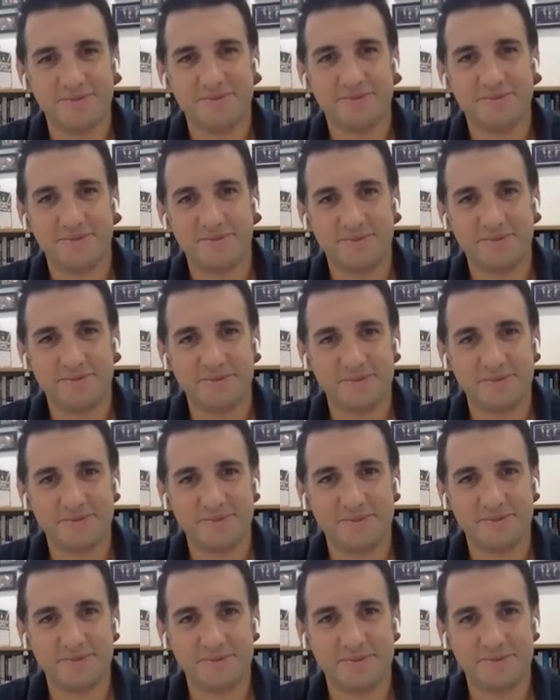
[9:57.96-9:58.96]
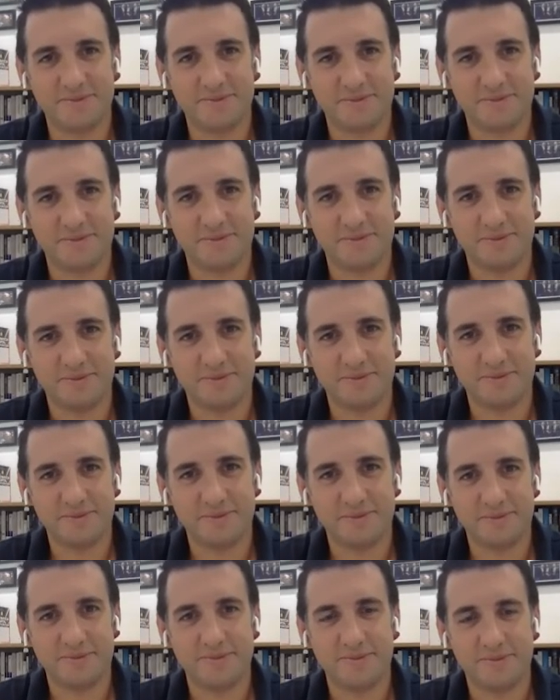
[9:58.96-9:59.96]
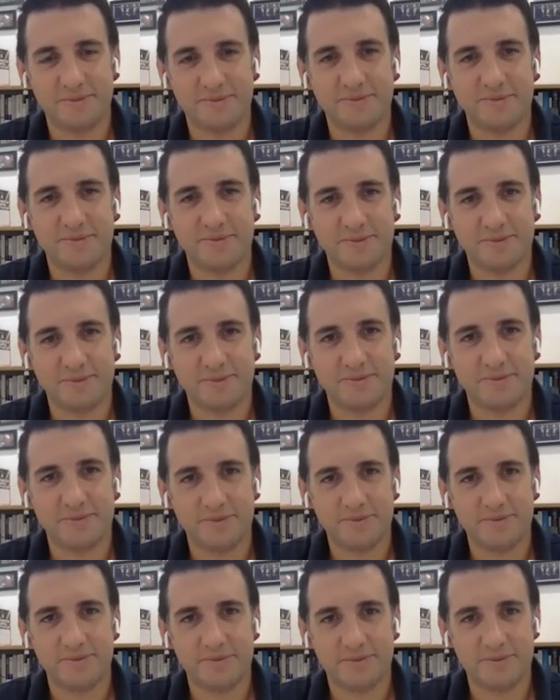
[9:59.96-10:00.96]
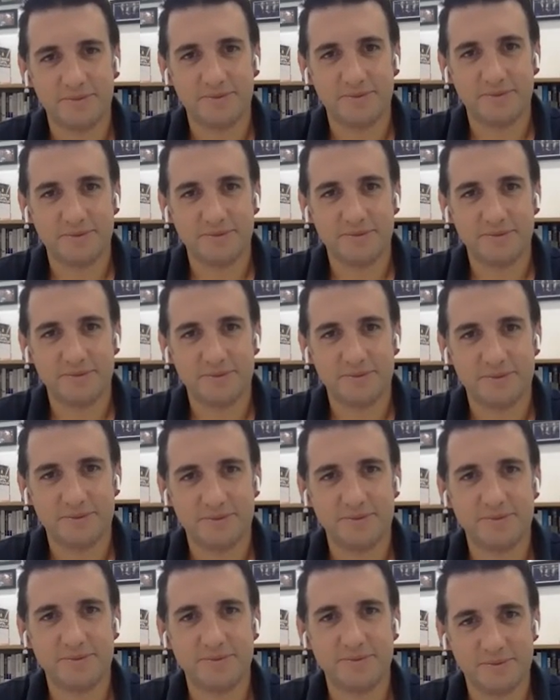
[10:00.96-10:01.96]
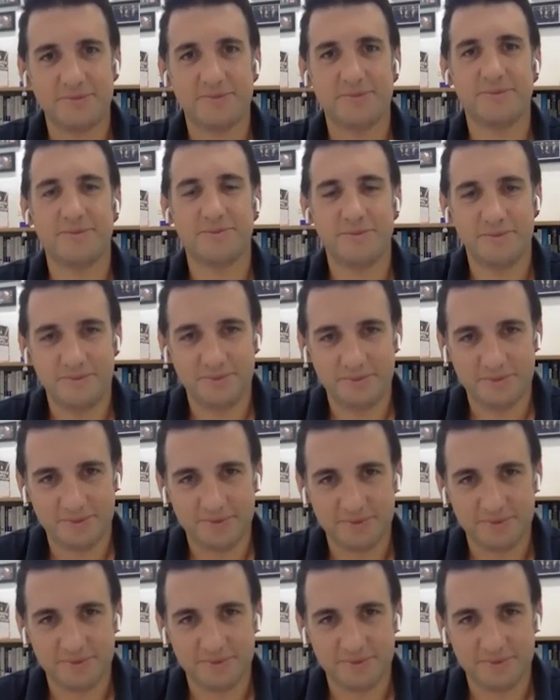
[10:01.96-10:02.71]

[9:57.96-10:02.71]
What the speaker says: The person shown says nothing.